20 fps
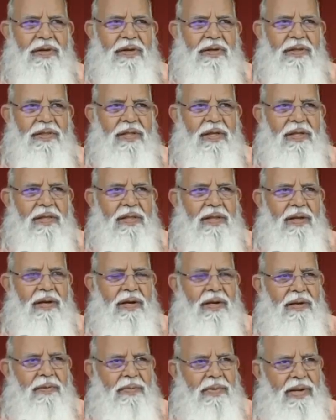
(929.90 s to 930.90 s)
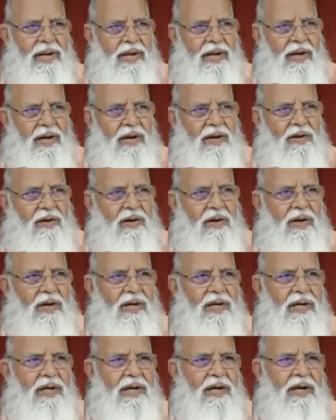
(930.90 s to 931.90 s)
Neither in America nor
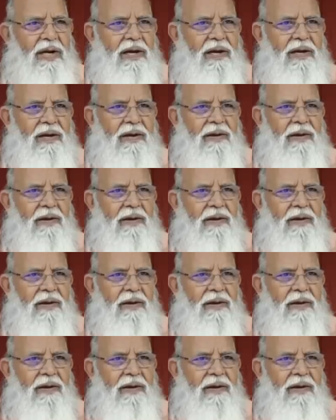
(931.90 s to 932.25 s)
in India.